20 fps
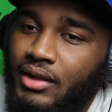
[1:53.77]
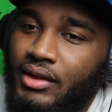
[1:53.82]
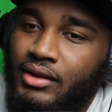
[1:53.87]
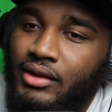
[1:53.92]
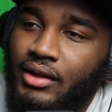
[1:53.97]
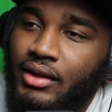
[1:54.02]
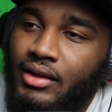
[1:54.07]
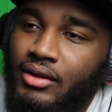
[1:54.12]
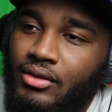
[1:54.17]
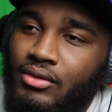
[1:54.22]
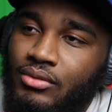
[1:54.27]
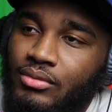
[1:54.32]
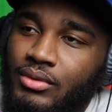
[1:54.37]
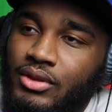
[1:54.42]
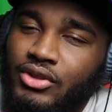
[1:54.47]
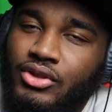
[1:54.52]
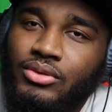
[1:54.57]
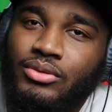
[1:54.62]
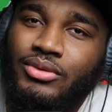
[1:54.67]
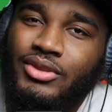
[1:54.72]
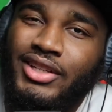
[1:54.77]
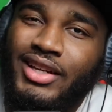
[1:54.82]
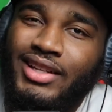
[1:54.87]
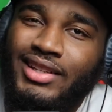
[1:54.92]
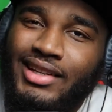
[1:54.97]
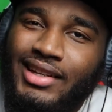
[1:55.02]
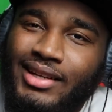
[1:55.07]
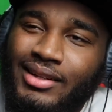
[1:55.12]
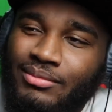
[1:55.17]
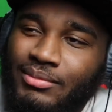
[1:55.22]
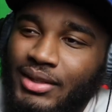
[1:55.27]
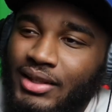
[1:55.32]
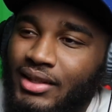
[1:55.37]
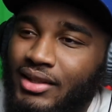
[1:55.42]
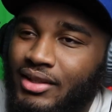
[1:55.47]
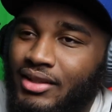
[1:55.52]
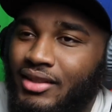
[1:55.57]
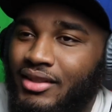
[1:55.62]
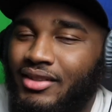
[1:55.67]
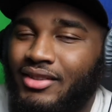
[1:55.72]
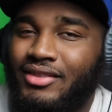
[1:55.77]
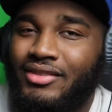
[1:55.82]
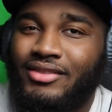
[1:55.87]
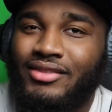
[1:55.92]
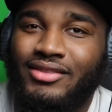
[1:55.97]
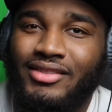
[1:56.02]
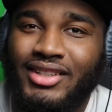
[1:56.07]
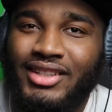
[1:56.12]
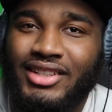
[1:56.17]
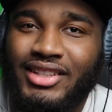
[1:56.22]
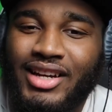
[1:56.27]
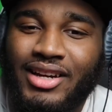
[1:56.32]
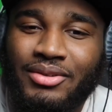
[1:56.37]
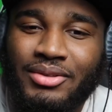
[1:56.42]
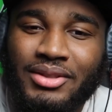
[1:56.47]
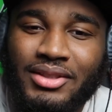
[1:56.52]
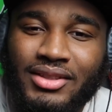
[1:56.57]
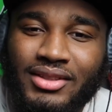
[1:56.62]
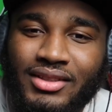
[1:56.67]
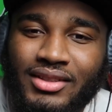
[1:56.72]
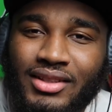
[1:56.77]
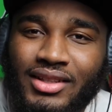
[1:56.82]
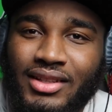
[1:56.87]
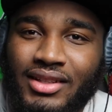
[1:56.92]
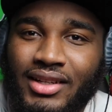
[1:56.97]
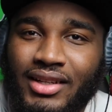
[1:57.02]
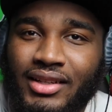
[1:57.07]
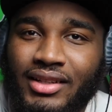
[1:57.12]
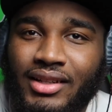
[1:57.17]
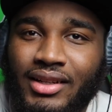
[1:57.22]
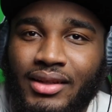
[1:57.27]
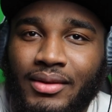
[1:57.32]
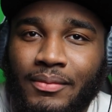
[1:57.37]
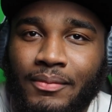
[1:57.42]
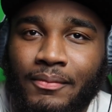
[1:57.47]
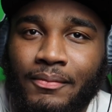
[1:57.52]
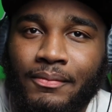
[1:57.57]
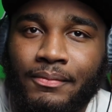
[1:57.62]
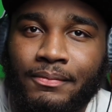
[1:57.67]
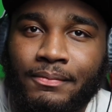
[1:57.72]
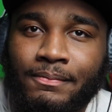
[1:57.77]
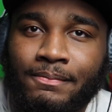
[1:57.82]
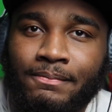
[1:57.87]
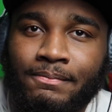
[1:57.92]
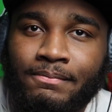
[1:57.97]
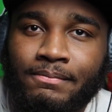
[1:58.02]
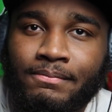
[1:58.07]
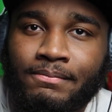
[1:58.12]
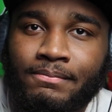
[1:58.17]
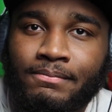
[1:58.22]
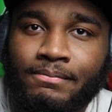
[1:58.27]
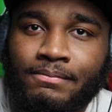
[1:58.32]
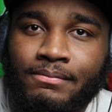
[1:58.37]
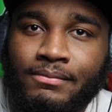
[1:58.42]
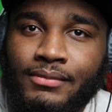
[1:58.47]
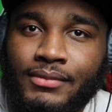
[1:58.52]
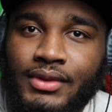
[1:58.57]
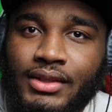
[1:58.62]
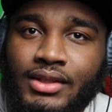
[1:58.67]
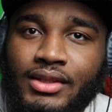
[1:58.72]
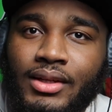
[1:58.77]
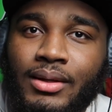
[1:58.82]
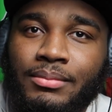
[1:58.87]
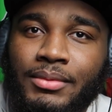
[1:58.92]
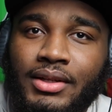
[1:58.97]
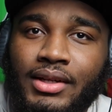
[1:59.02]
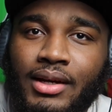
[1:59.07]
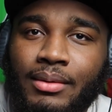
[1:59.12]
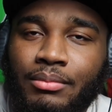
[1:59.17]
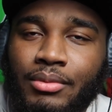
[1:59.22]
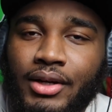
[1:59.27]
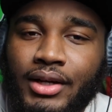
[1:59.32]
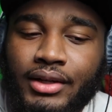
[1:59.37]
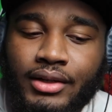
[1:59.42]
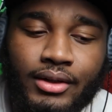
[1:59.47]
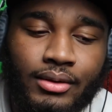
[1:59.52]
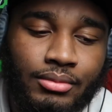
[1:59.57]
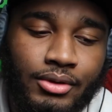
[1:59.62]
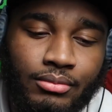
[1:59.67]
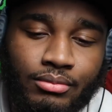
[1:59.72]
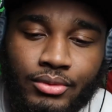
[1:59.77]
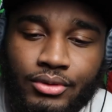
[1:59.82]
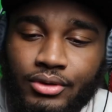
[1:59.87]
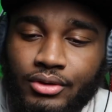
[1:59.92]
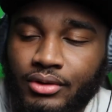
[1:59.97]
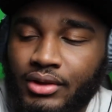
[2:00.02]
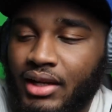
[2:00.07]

like that. Where June Junetide at, man? Rush hour. I like that. Something that brighten up the mood.